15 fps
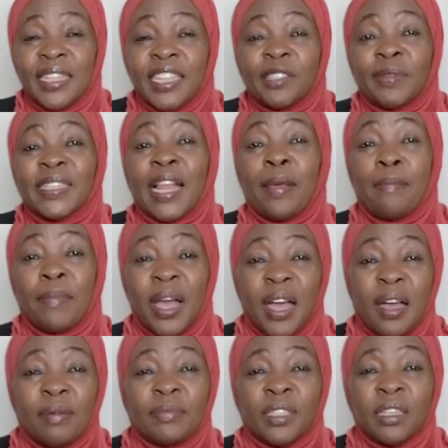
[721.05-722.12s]
especially
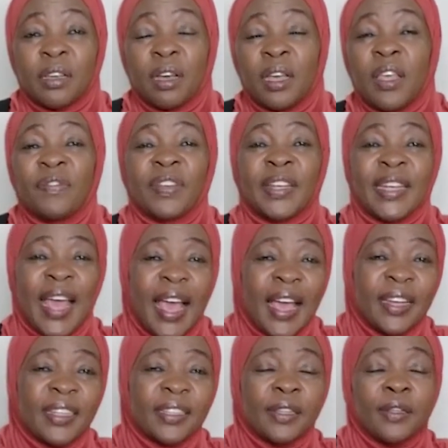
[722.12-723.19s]
moms, even
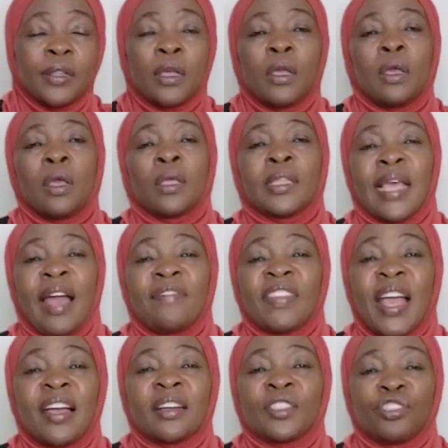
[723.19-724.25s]
dads, they have
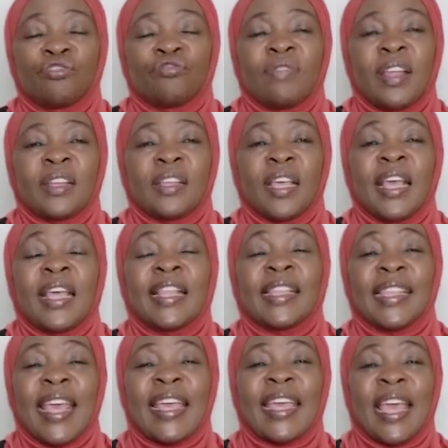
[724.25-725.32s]
young children,
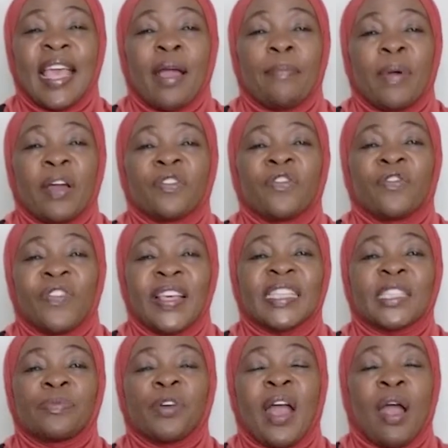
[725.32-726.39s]
they care about
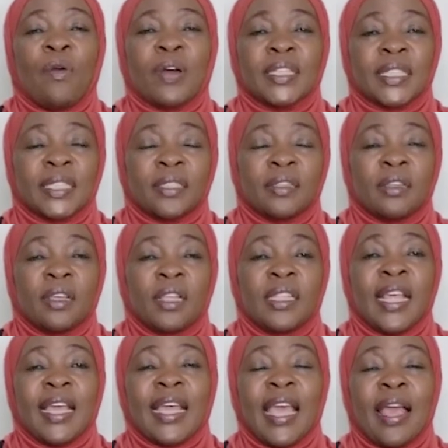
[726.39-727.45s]
flexible hours.
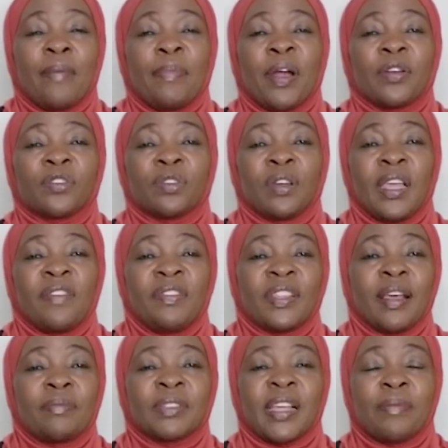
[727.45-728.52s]
They care about giving
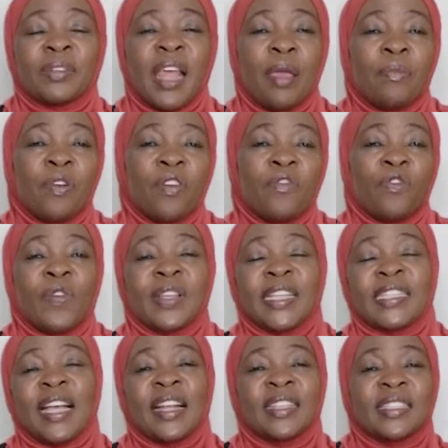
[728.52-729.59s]
them some time off when the
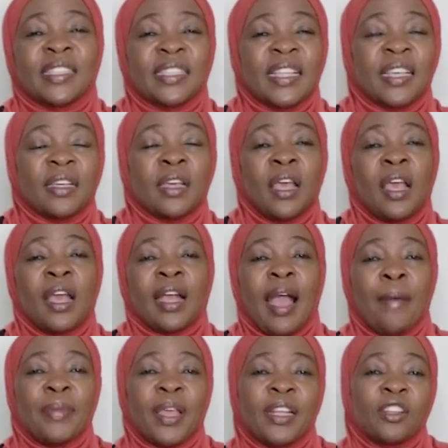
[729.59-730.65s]
child is sick,
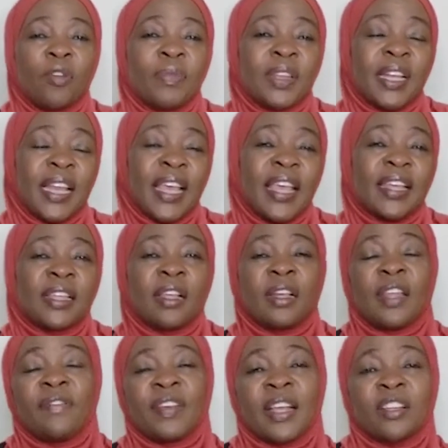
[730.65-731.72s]
coming a little bit late,
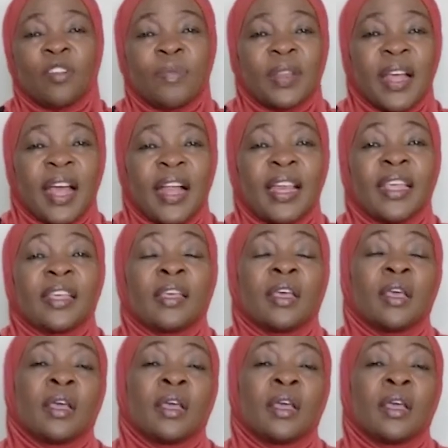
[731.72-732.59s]
leaving a little bit early.